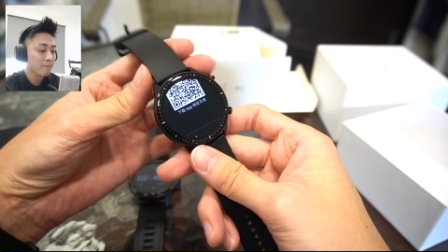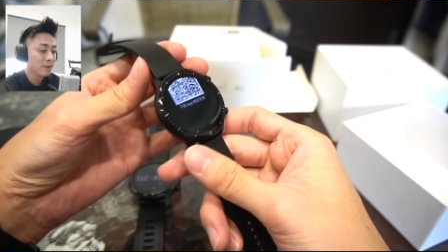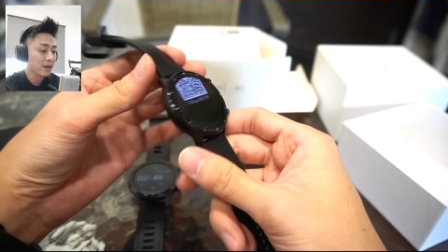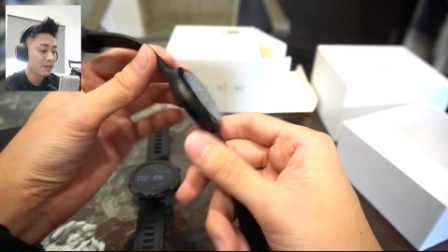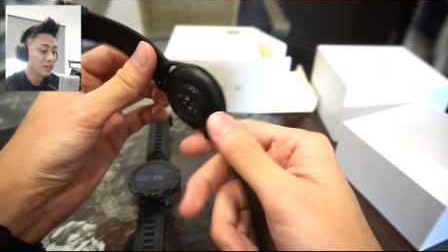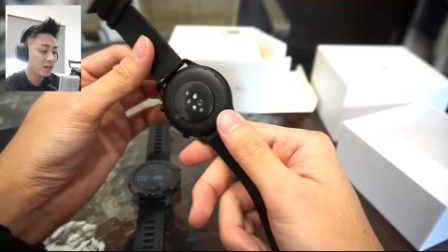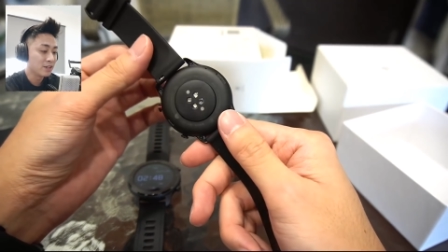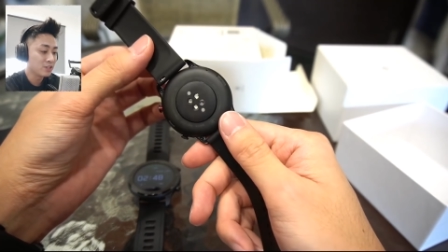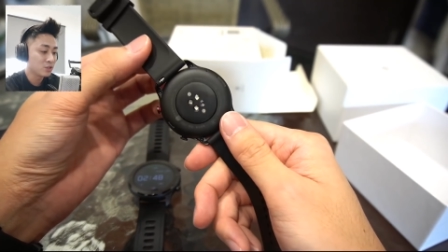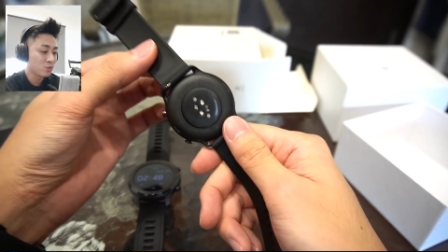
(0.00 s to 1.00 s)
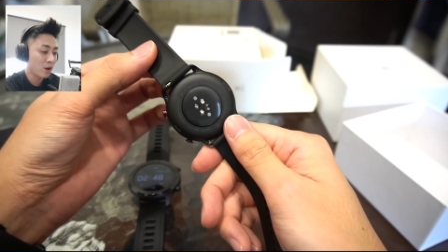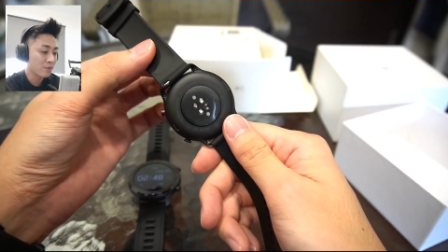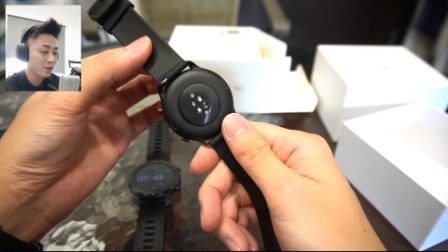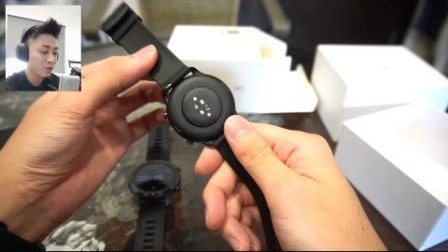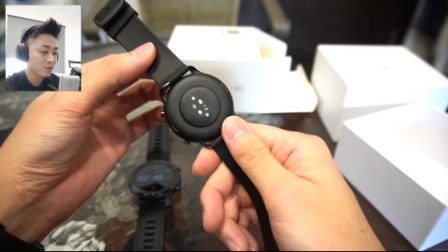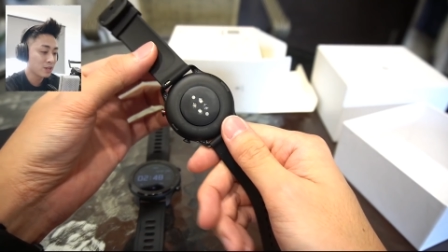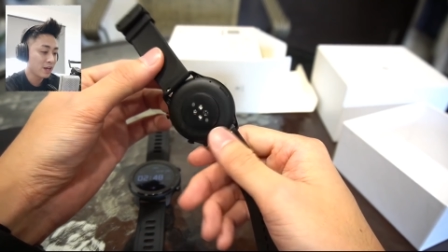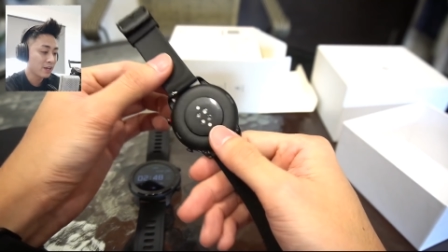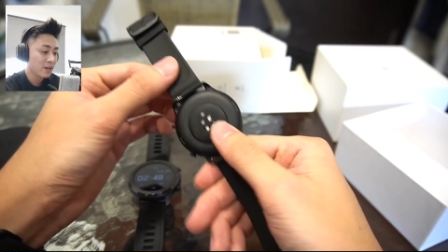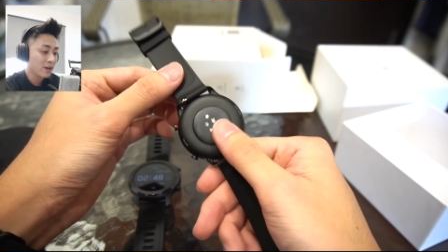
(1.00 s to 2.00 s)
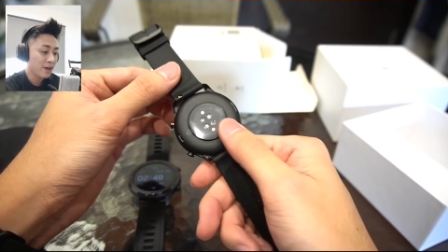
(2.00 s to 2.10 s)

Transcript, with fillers: But yeah, this is how it looks like.